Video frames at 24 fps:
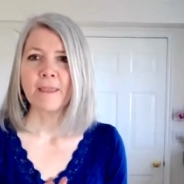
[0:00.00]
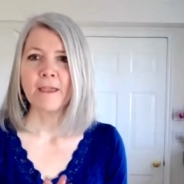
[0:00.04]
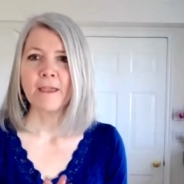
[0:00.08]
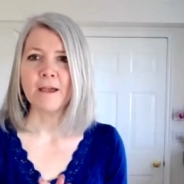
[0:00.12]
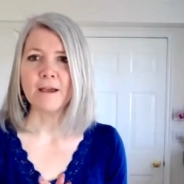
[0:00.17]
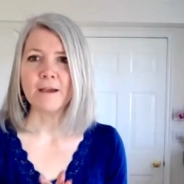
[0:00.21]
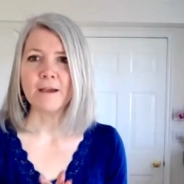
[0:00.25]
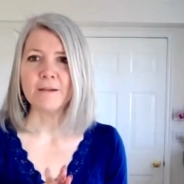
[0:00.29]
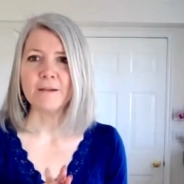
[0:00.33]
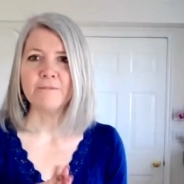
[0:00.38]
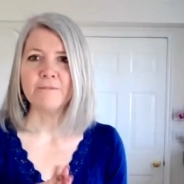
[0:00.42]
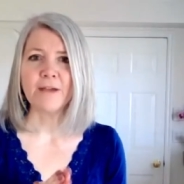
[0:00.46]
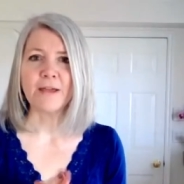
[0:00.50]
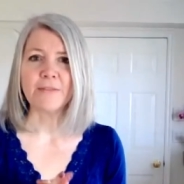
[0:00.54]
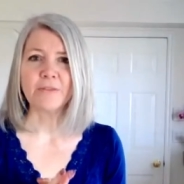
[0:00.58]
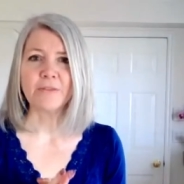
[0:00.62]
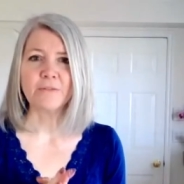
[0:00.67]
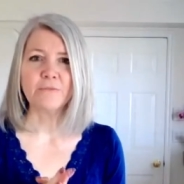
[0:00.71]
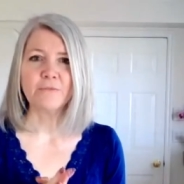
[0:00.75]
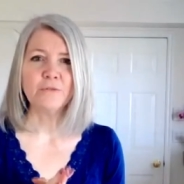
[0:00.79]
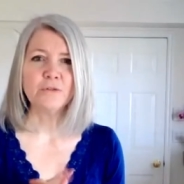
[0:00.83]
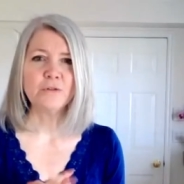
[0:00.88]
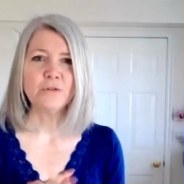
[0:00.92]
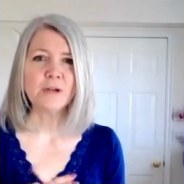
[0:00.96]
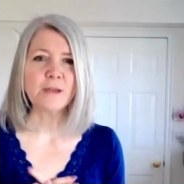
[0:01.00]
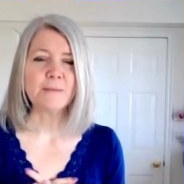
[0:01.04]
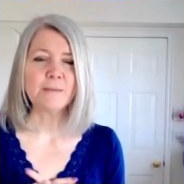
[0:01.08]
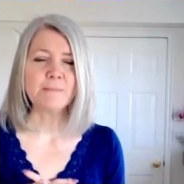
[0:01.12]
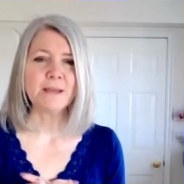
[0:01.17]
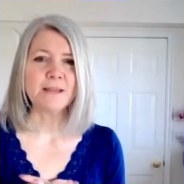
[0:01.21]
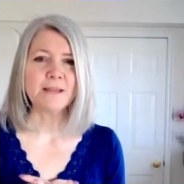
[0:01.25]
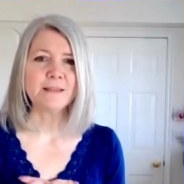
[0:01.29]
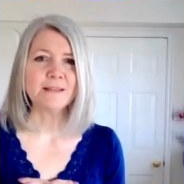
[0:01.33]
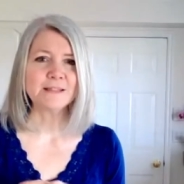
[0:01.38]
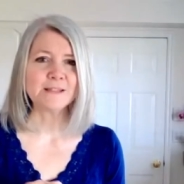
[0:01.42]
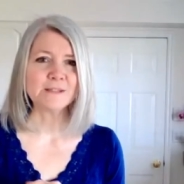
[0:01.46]
Uh, in fact, the food I
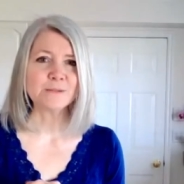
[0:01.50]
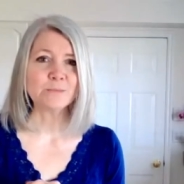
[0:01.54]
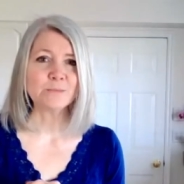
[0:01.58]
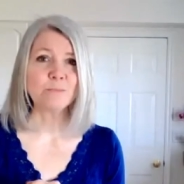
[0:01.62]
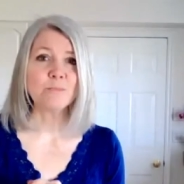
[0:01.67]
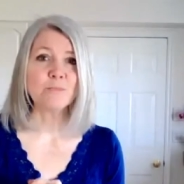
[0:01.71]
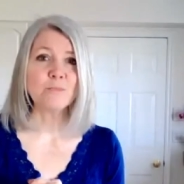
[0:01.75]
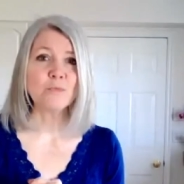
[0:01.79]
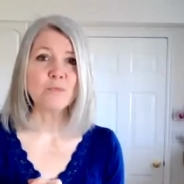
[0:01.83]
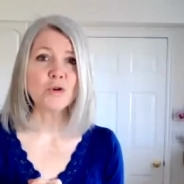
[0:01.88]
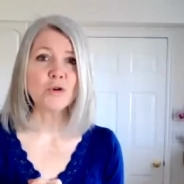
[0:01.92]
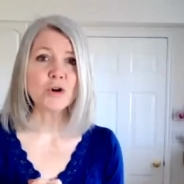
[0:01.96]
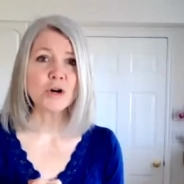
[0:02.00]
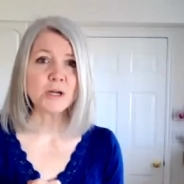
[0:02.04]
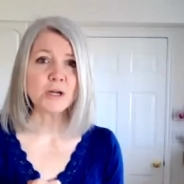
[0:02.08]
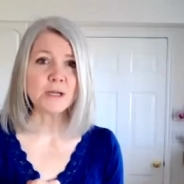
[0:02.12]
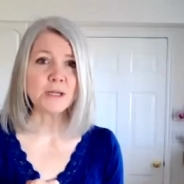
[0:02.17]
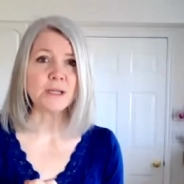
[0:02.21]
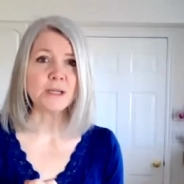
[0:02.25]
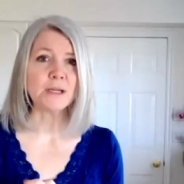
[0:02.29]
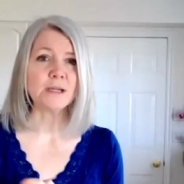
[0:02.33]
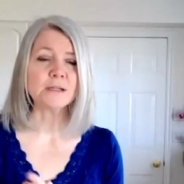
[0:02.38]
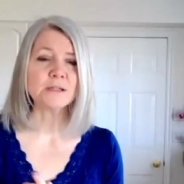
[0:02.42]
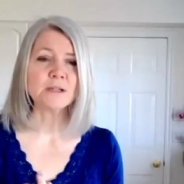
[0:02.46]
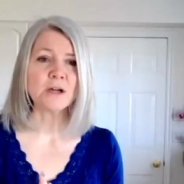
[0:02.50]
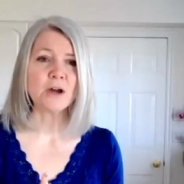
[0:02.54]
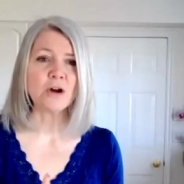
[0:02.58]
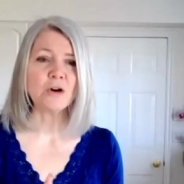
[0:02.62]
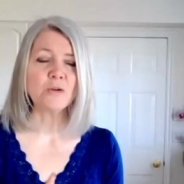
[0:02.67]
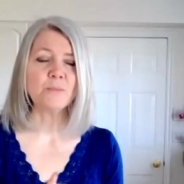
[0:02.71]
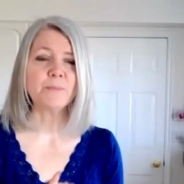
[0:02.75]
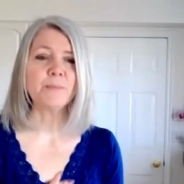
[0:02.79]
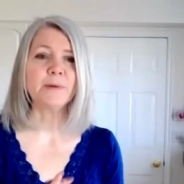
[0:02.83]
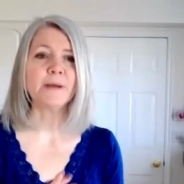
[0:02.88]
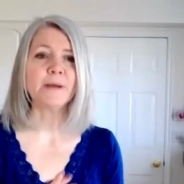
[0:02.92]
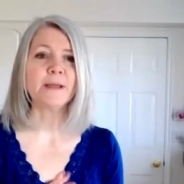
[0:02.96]
made this morning to
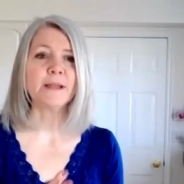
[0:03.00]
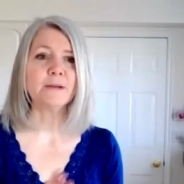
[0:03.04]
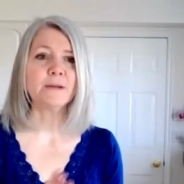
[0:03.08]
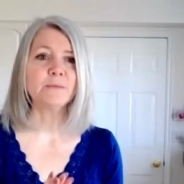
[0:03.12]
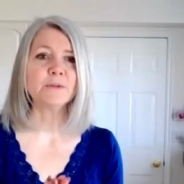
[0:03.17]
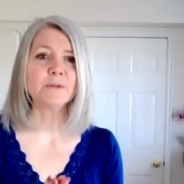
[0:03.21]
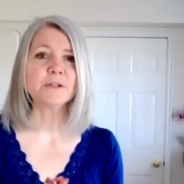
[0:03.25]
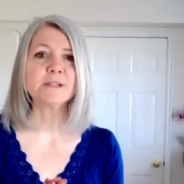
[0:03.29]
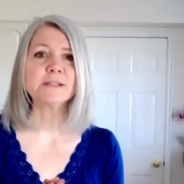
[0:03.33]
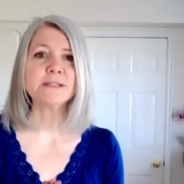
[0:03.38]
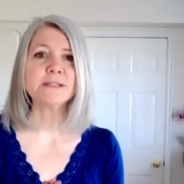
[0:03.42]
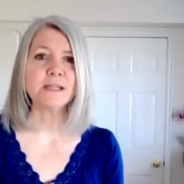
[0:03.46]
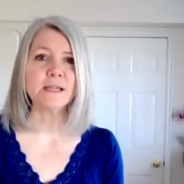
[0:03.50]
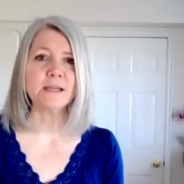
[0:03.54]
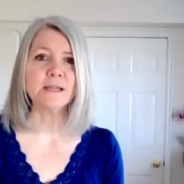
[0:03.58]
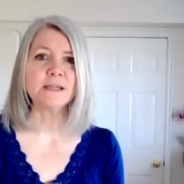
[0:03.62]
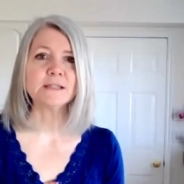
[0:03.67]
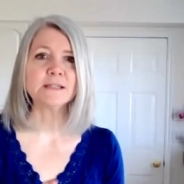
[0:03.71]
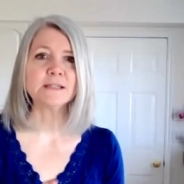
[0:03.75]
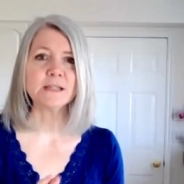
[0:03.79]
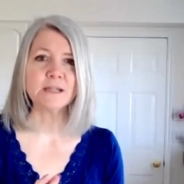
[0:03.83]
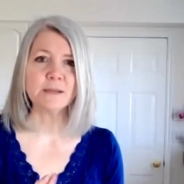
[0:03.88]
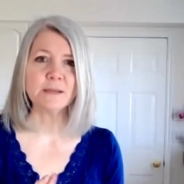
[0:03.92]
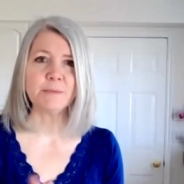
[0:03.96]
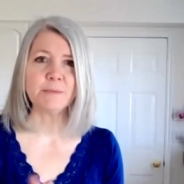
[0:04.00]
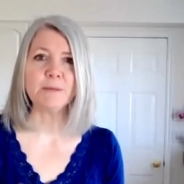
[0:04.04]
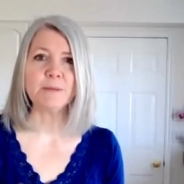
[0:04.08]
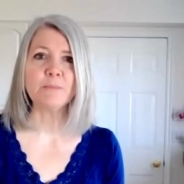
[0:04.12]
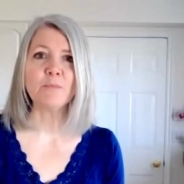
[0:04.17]
open, we'll see, it's going to be